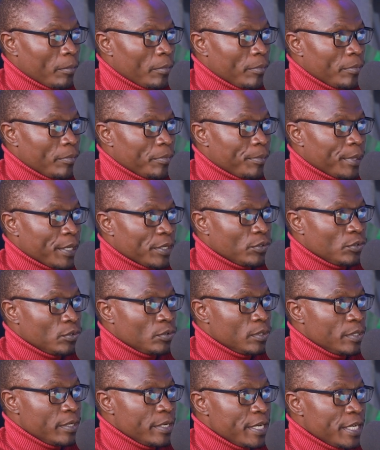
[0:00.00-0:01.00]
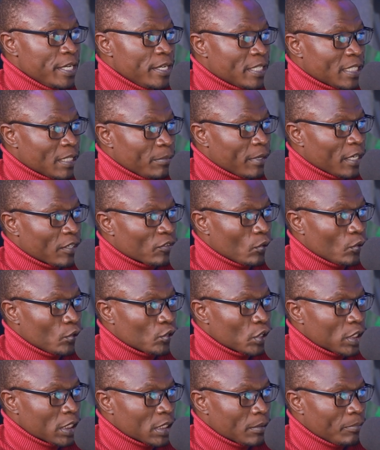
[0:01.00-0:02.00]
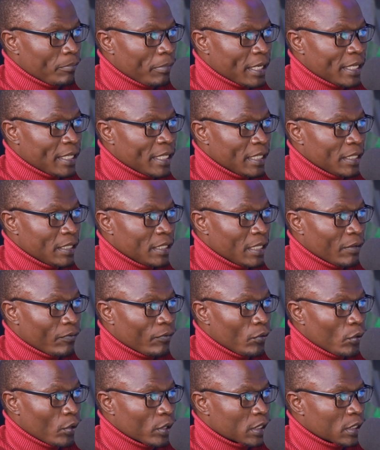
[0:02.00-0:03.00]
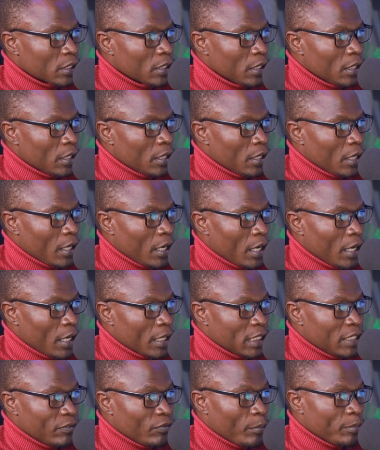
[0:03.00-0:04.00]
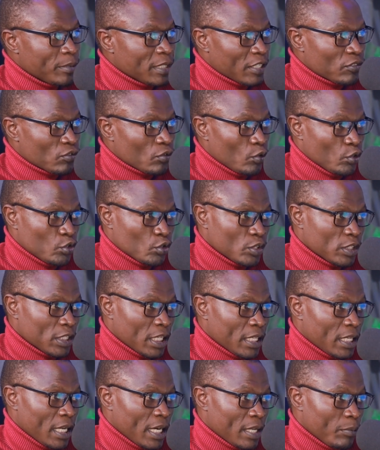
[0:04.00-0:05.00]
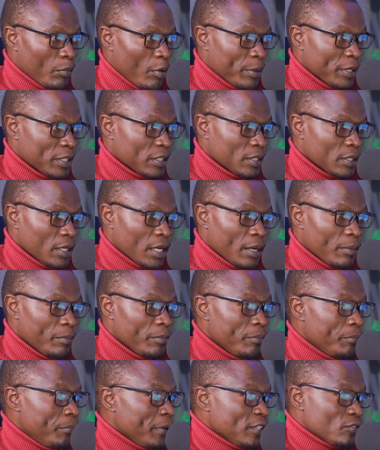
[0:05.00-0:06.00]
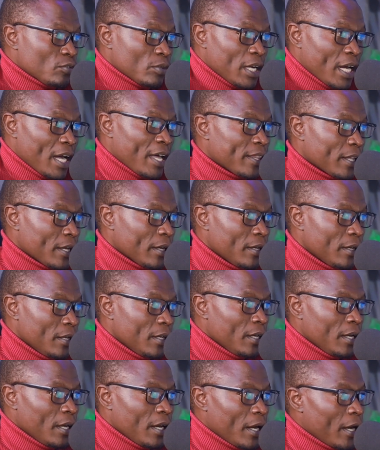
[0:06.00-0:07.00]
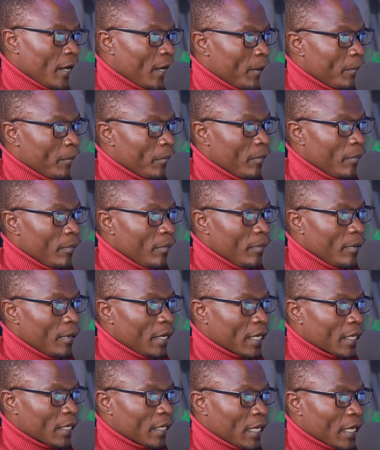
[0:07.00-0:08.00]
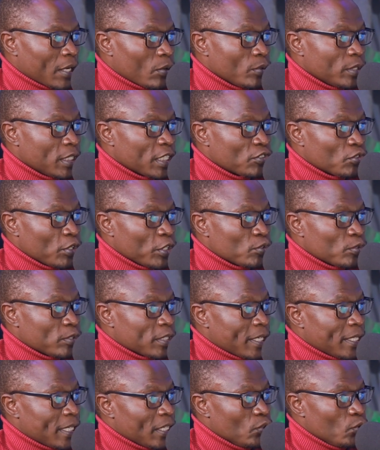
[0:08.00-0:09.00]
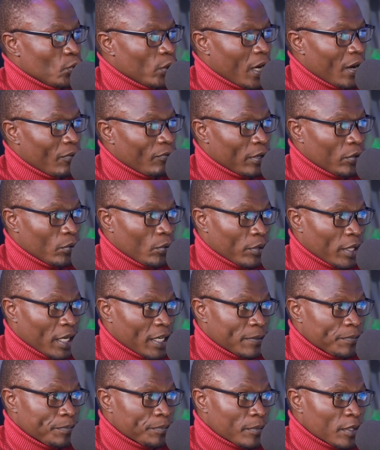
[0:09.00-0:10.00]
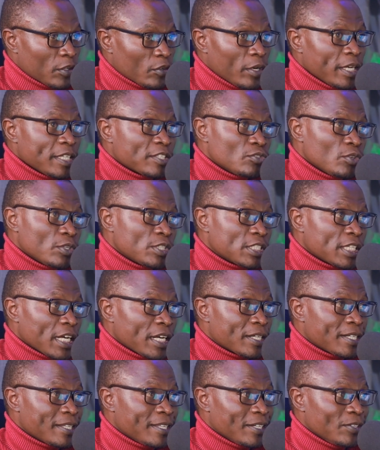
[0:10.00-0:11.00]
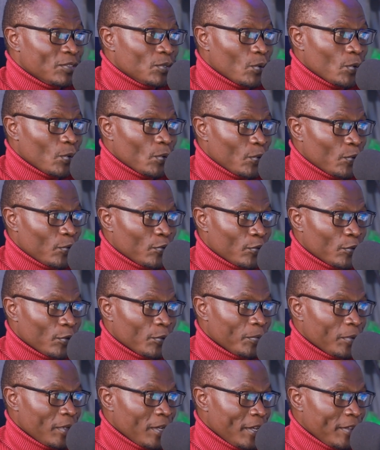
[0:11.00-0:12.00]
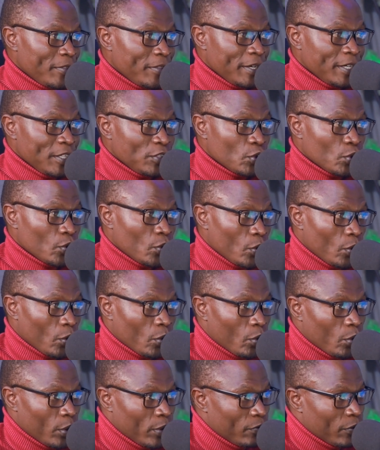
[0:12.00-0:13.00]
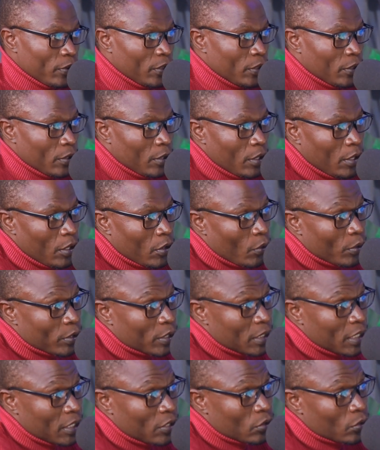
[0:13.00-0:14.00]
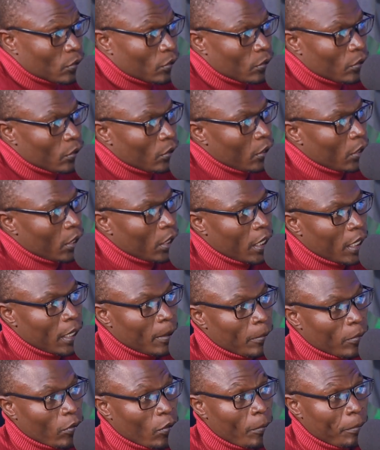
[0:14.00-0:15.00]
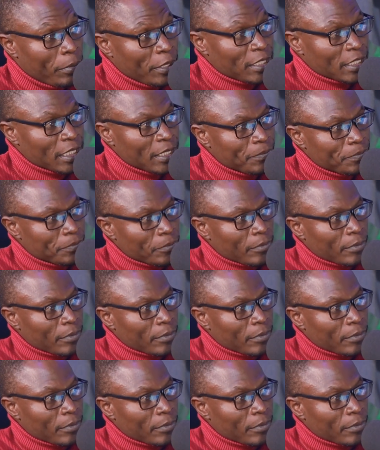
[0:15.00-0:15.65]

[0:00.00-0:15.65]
they need similar solutions, but they've not developed such solutions at the moment, based on other like contextual issues that they do have and all that. So let's not shut the door of the regional or even continental completely.